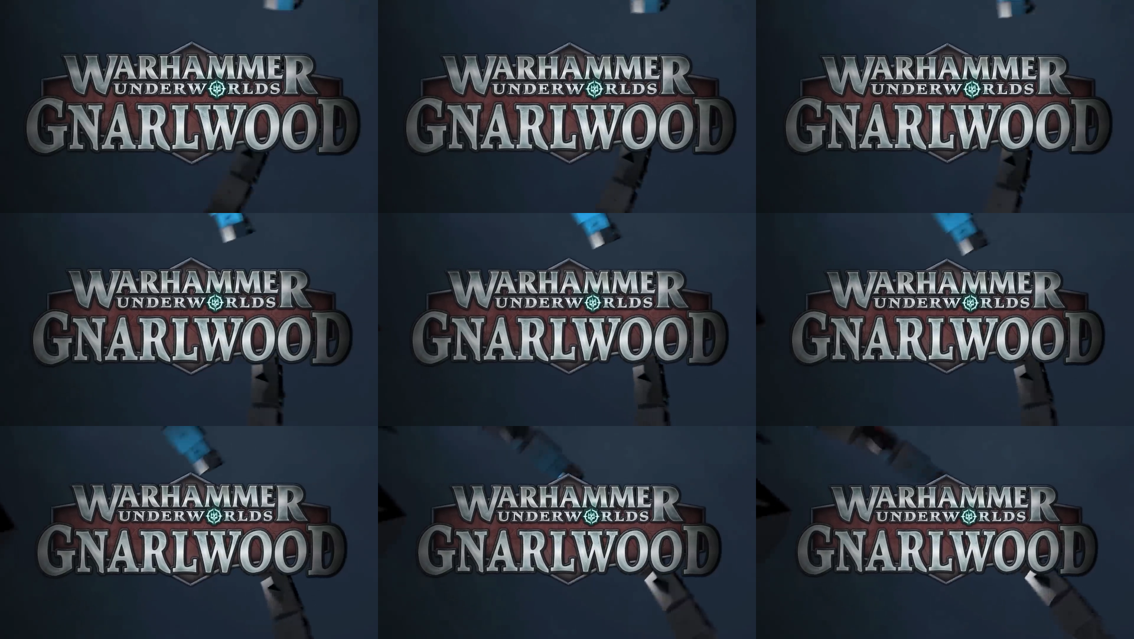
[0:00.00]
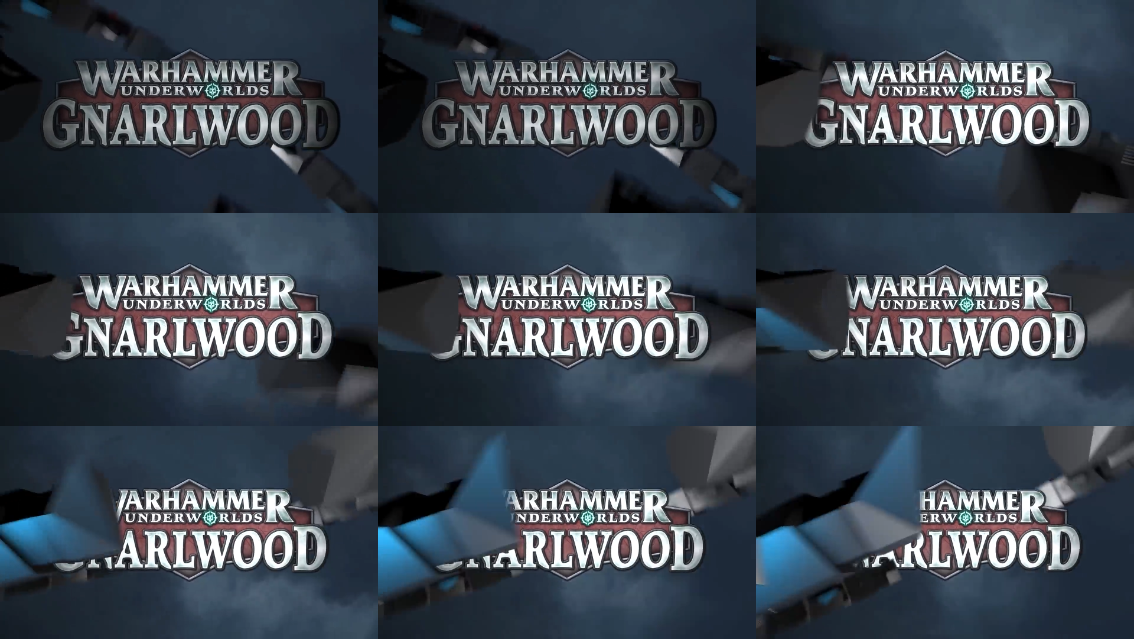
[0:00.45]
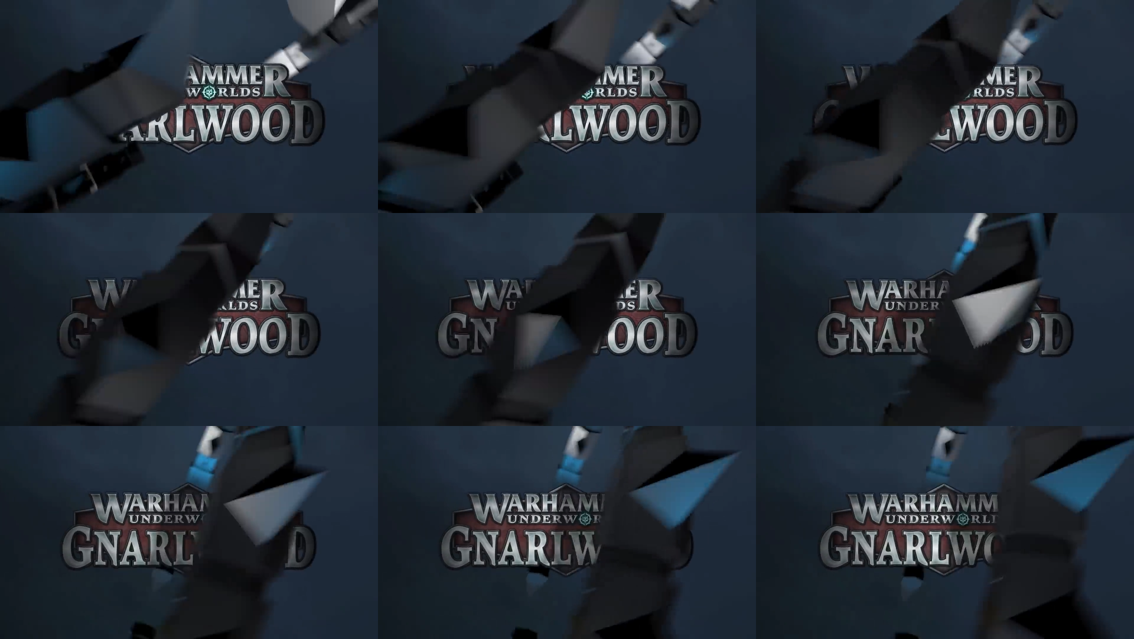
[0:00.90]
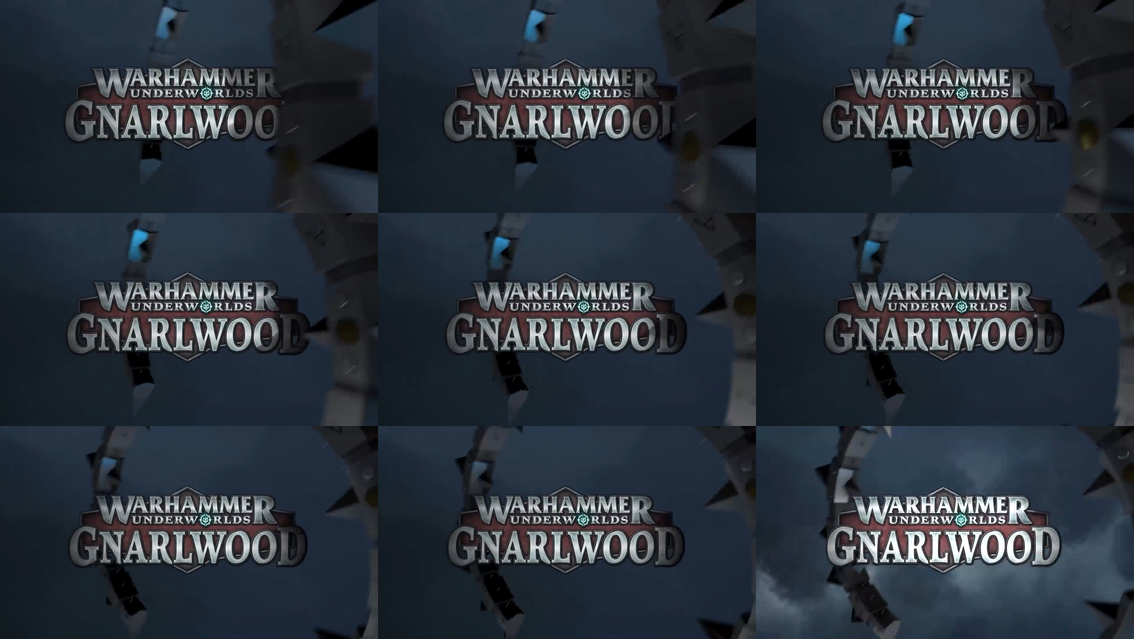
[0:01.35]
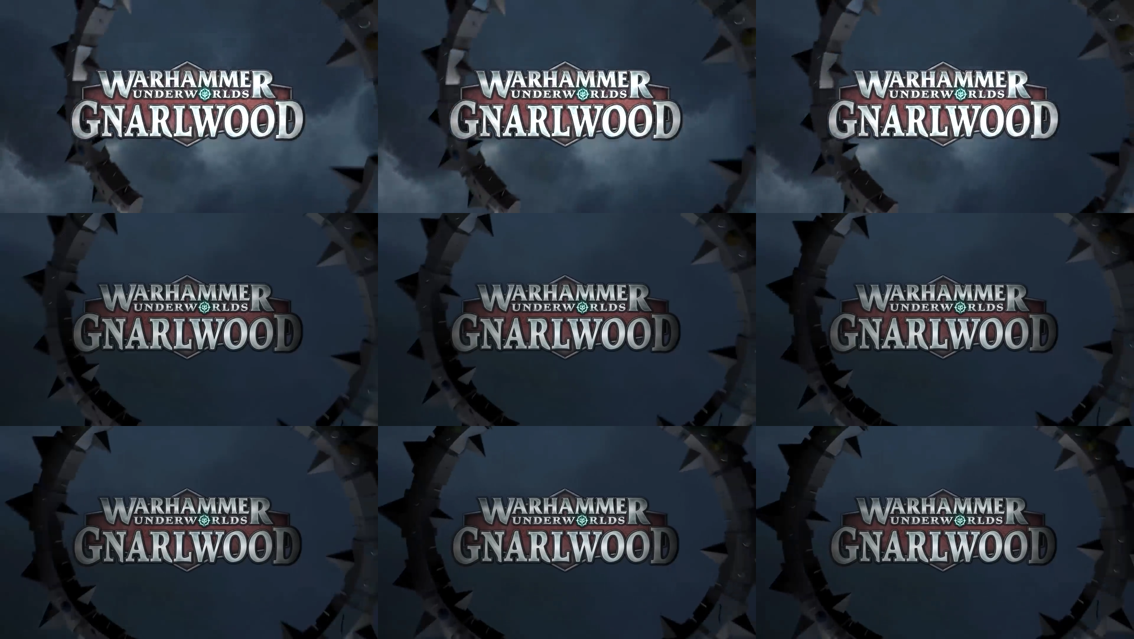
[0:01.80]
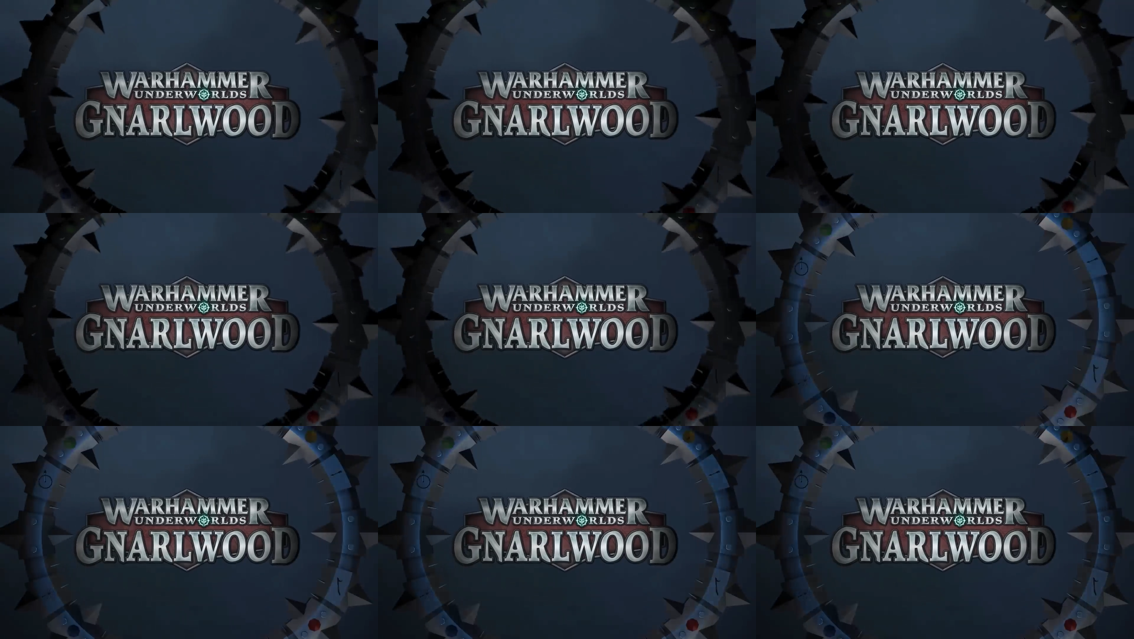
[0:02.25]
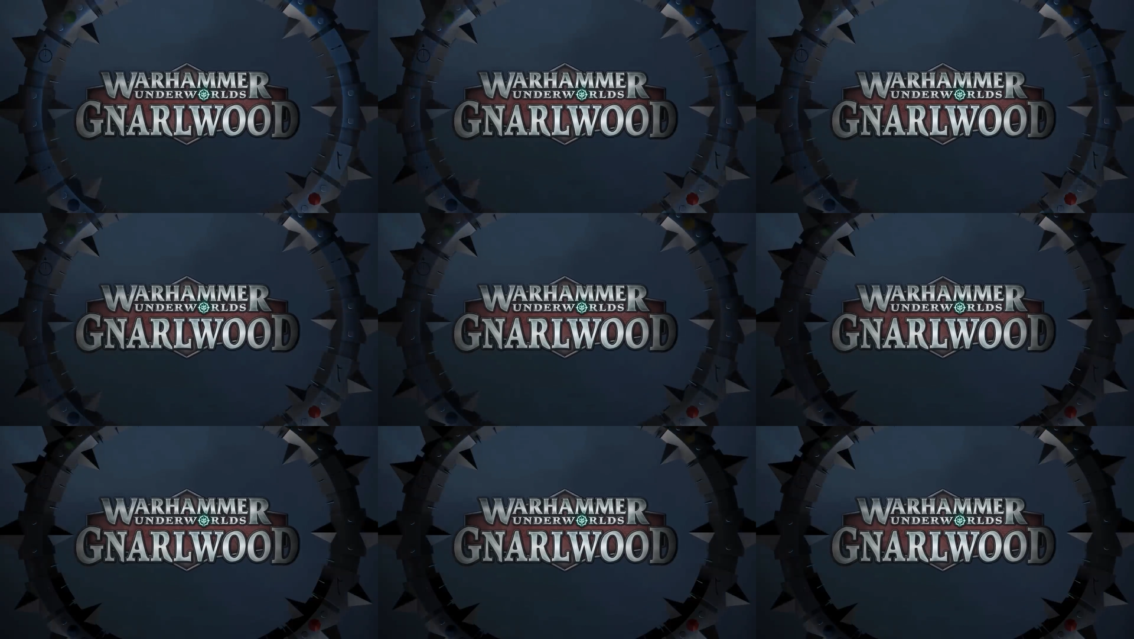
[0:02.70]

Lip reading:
[unreadable: no face in view]